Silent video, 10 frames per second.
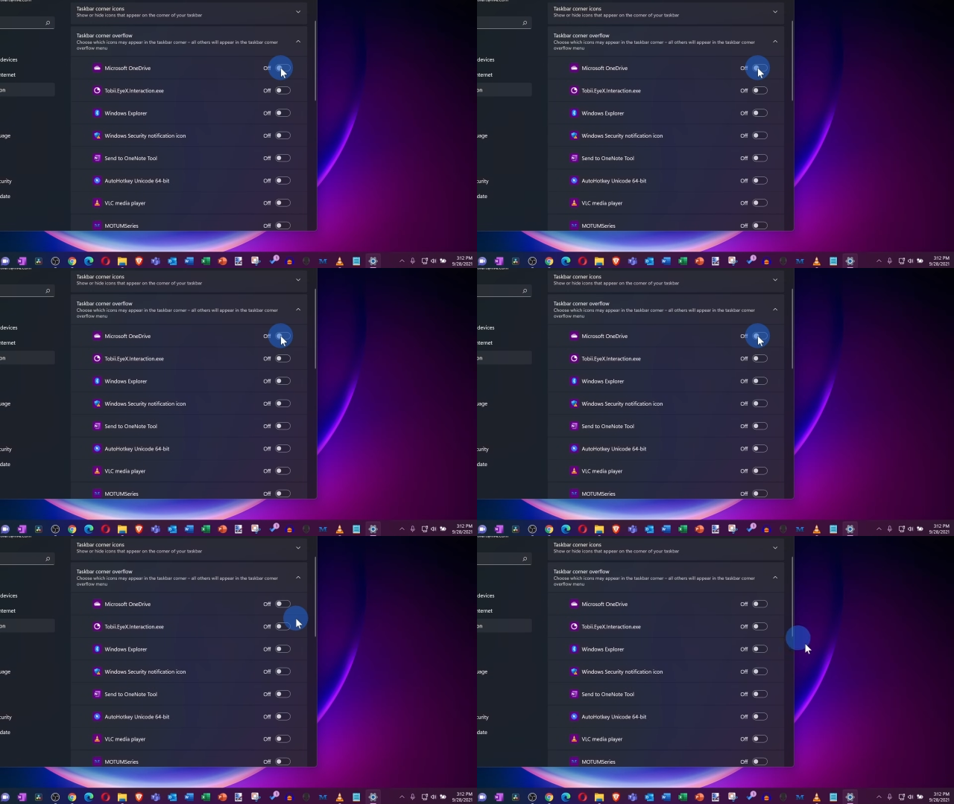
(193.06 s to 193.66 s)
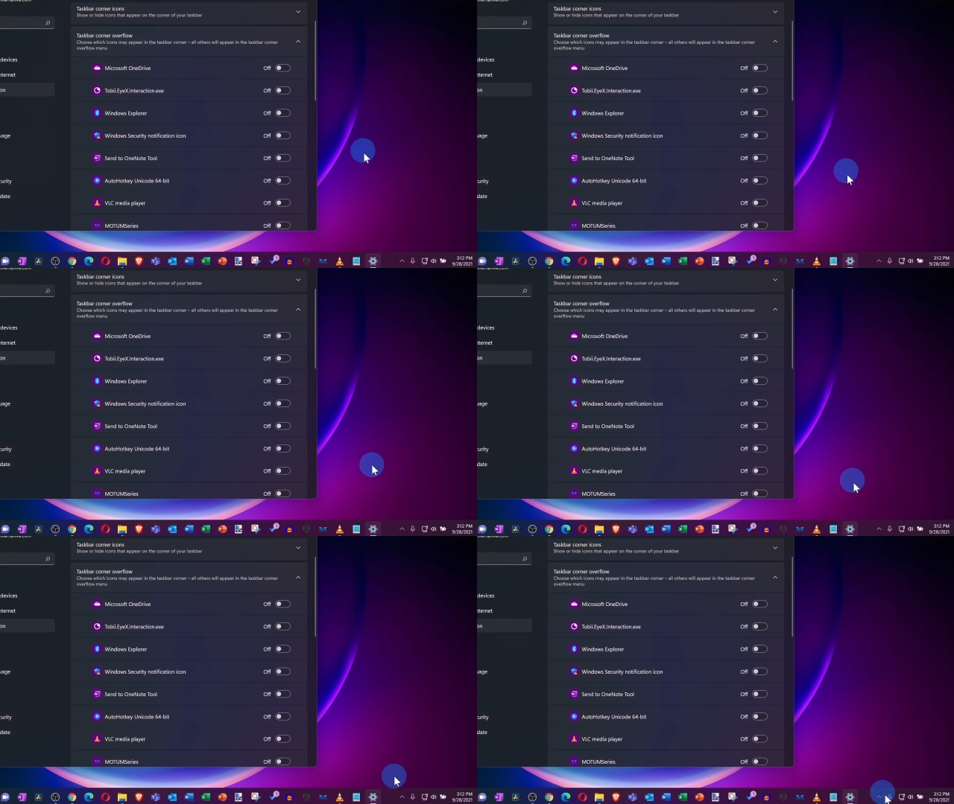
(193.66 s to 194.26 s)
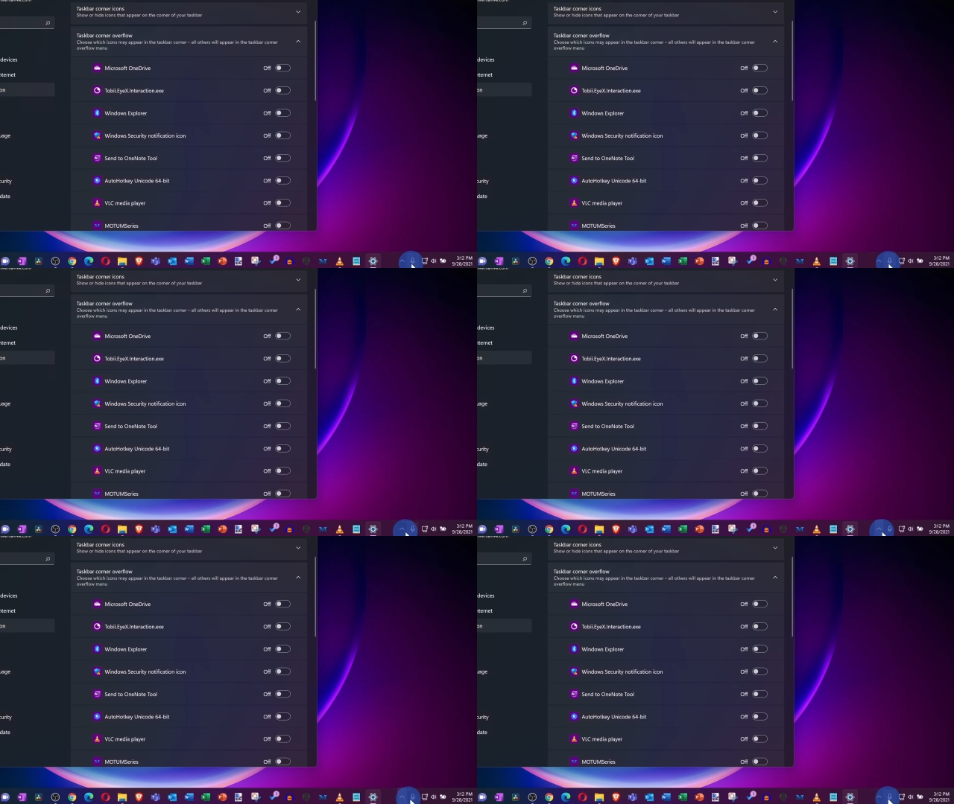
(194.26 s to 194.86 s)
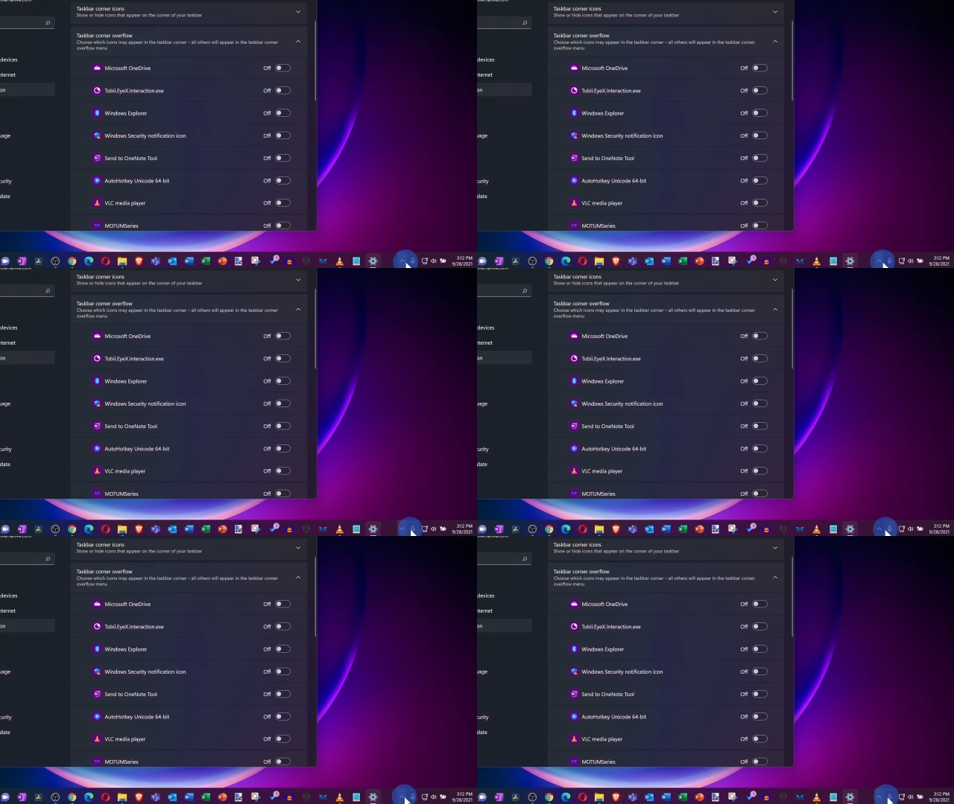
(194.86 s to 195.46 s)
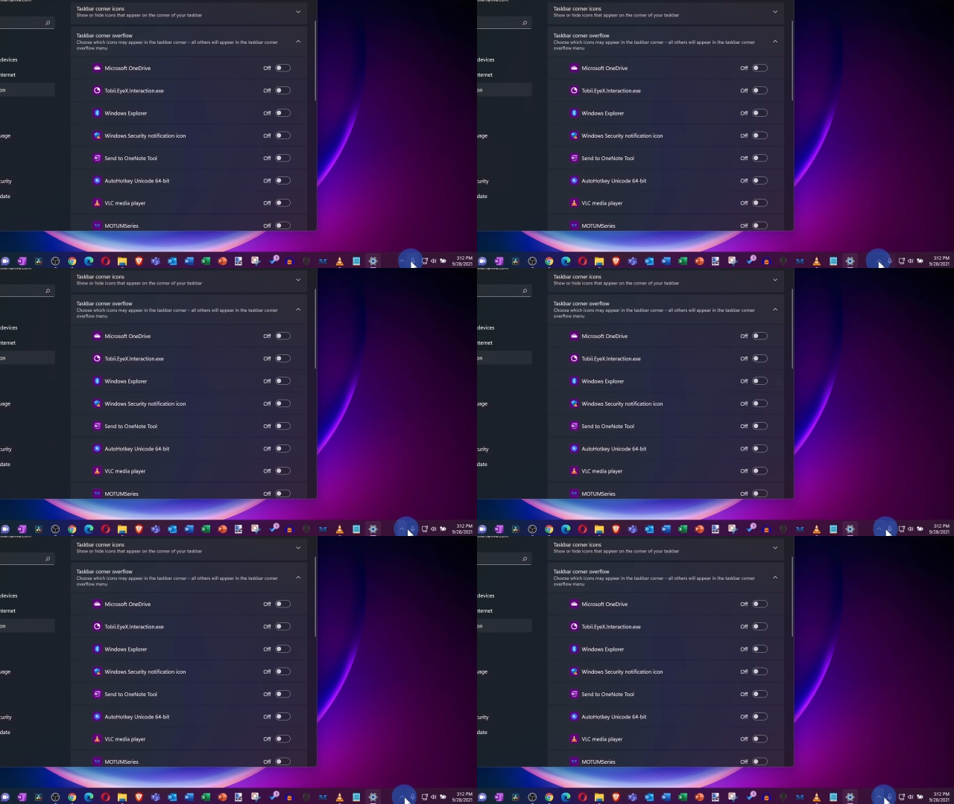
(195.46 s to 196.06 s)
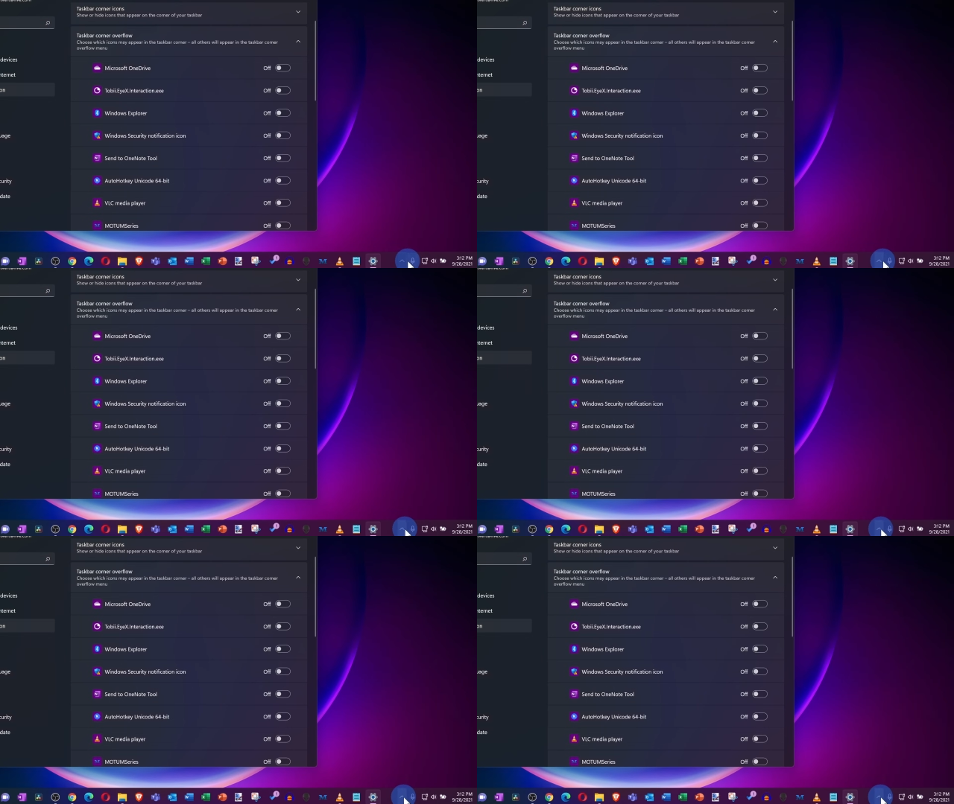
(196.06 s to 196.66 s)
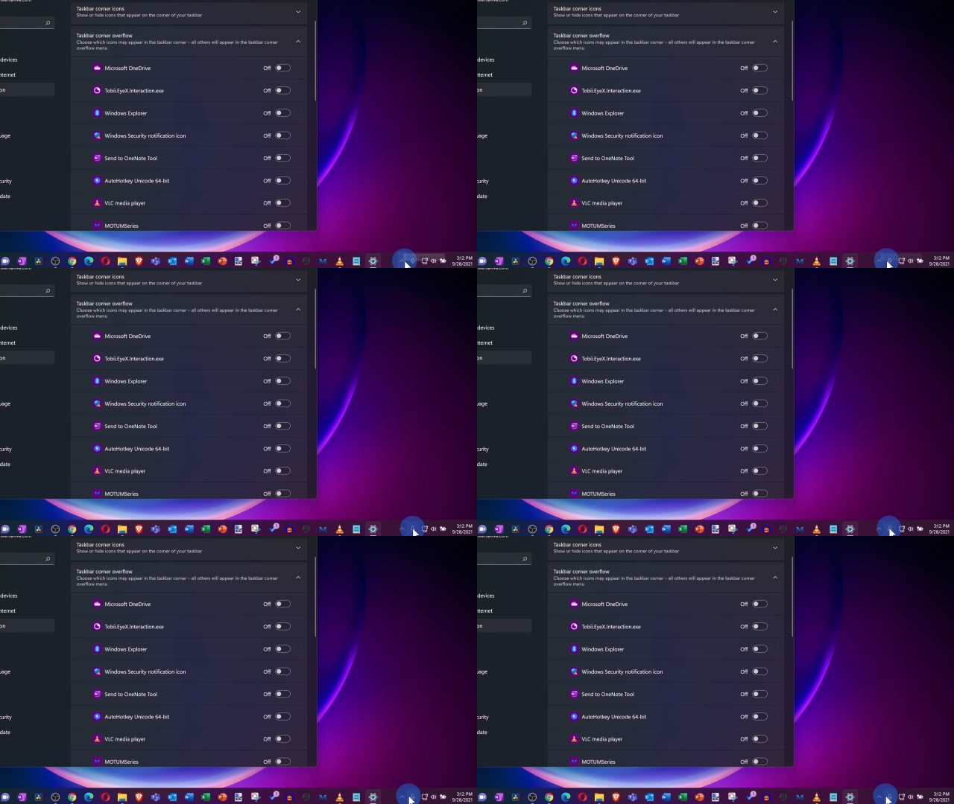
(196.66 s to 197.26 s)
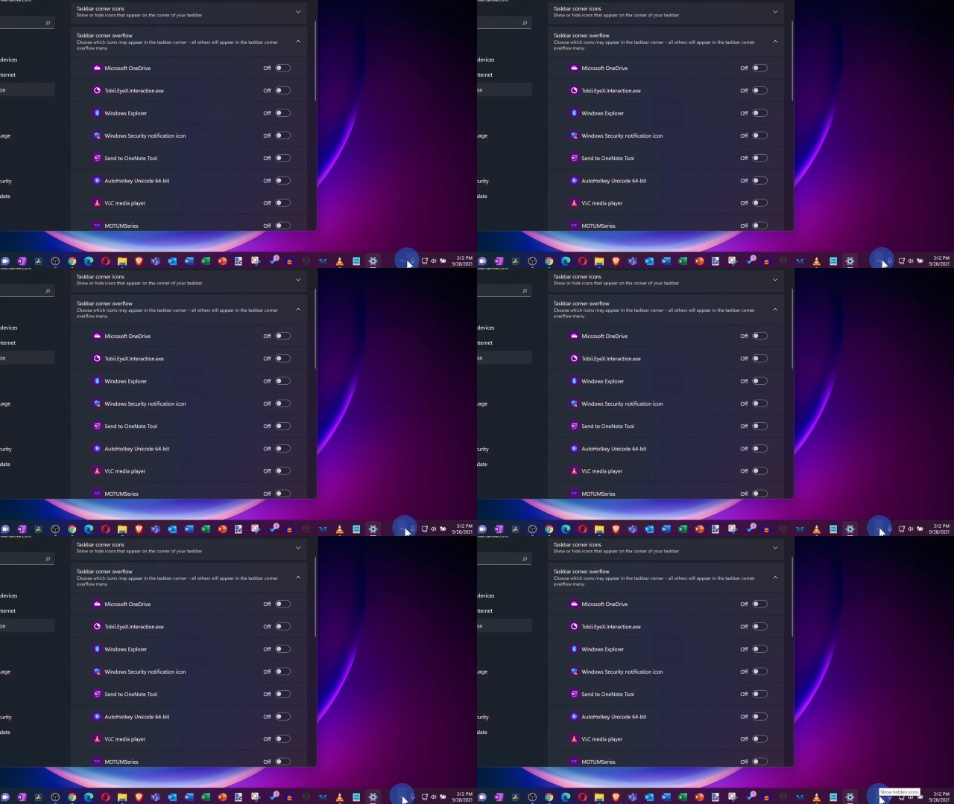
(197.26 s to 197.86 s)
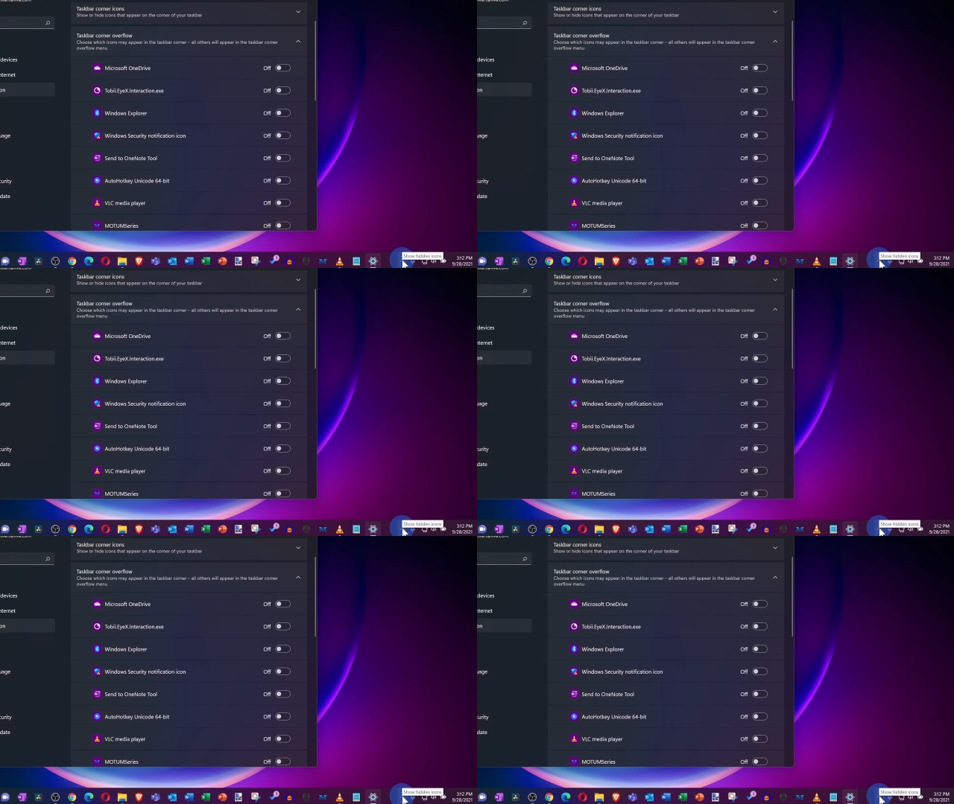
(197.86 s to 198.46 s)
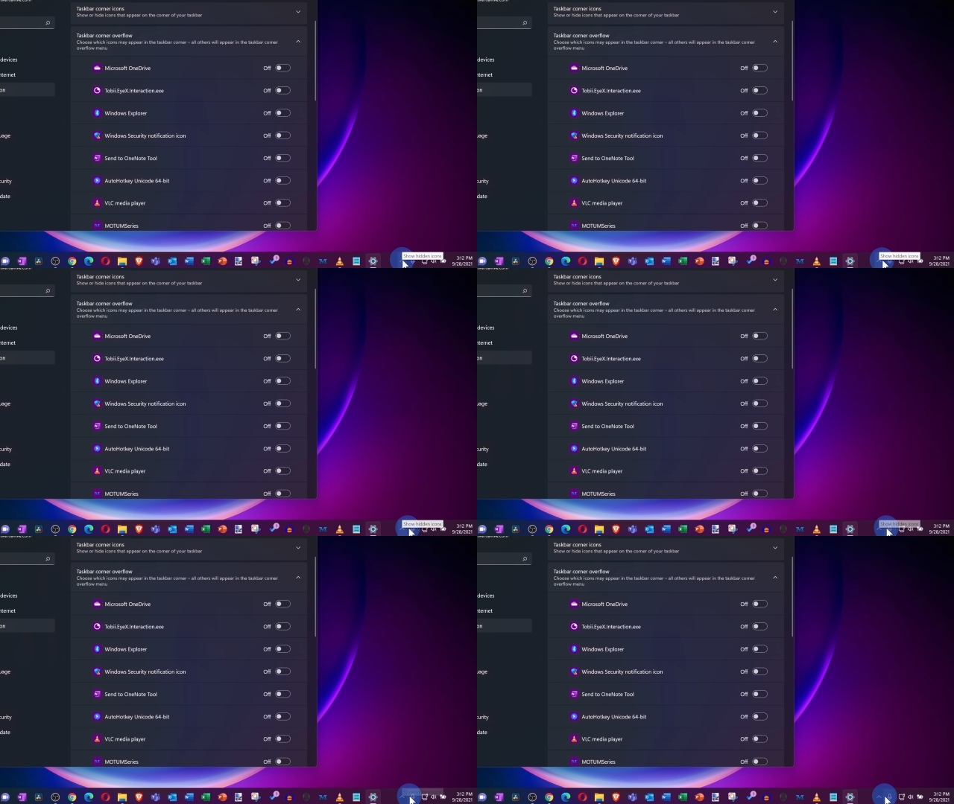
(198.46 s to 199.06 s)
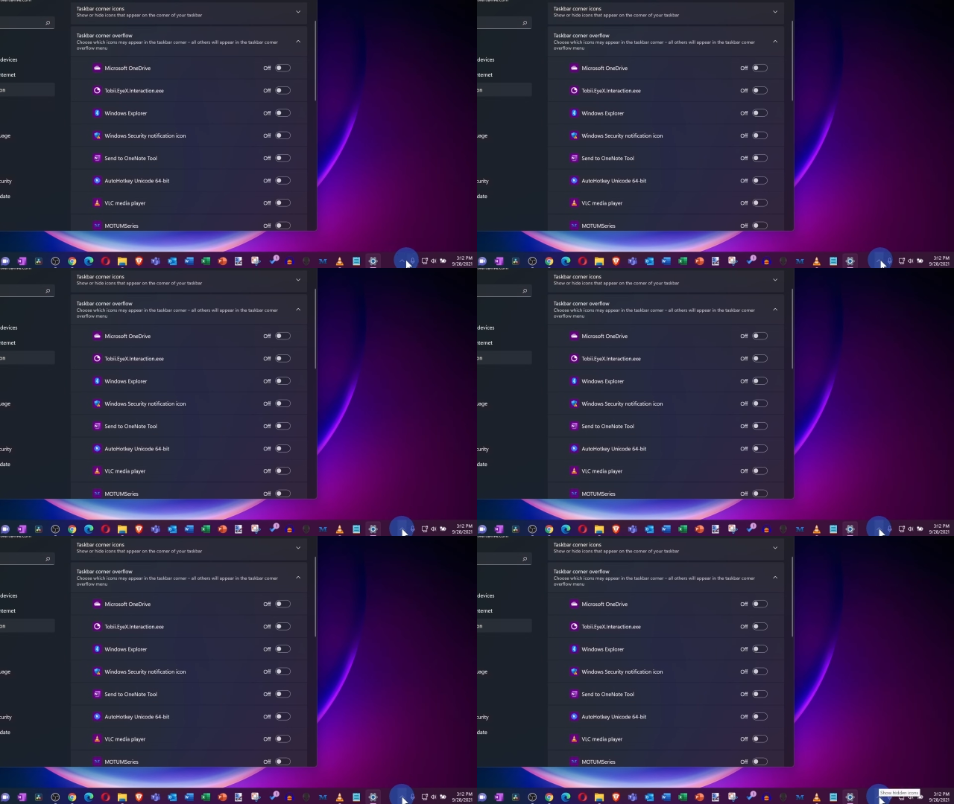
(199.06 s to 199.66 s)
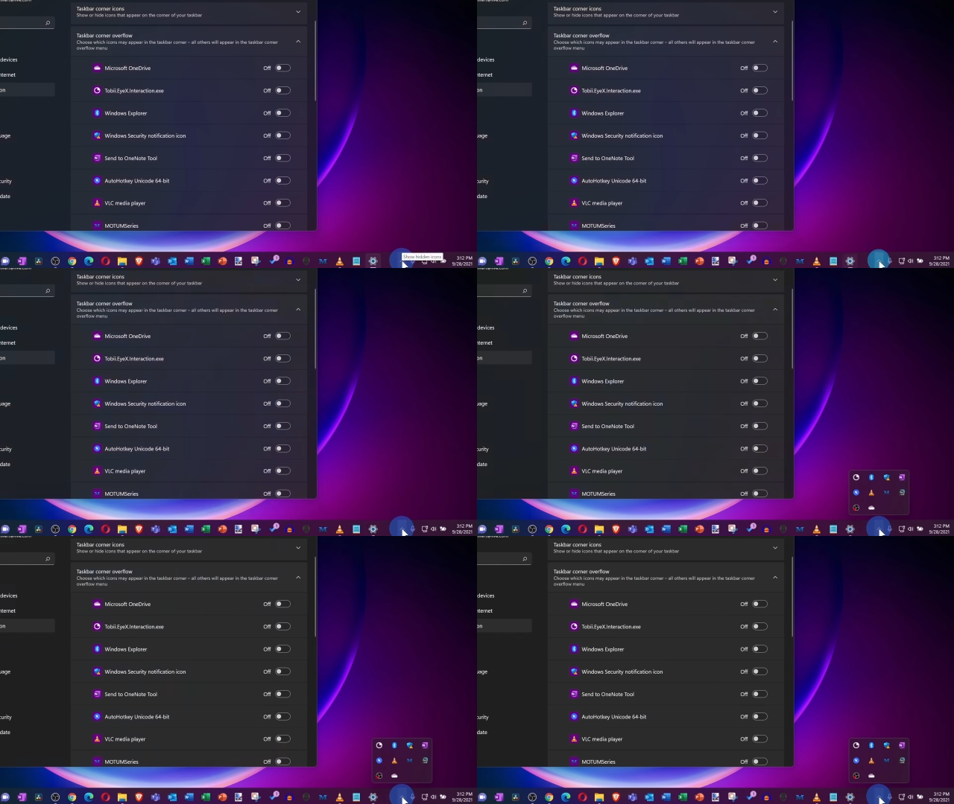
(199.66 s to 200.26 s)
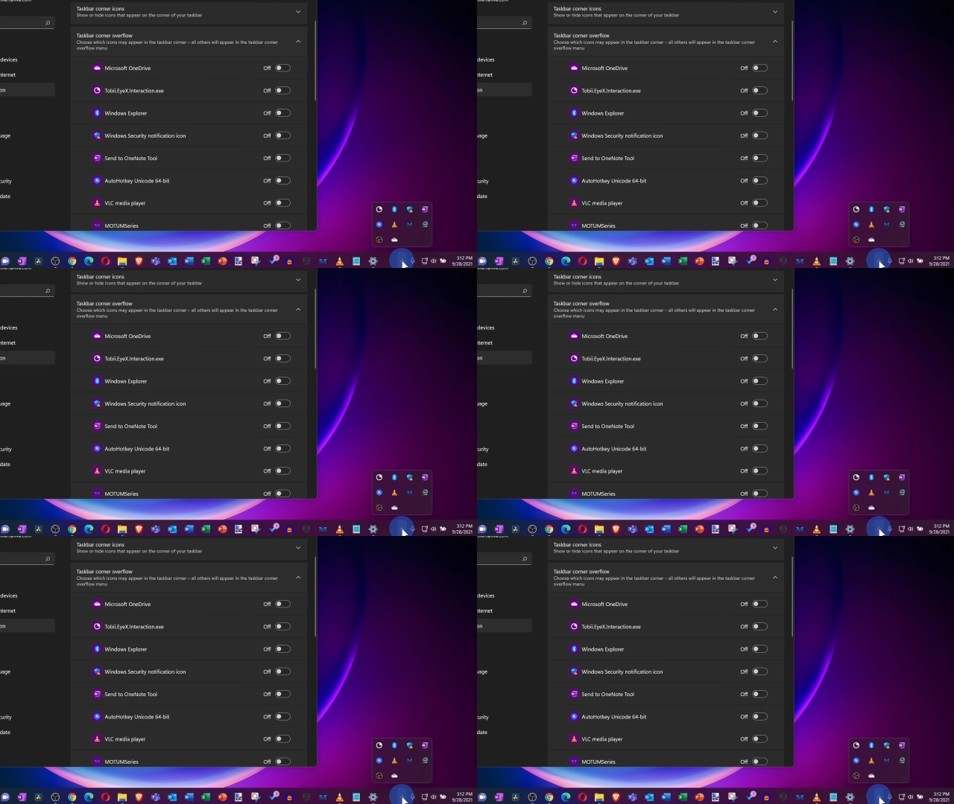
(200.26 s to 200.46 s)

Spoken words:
(no speaker visible)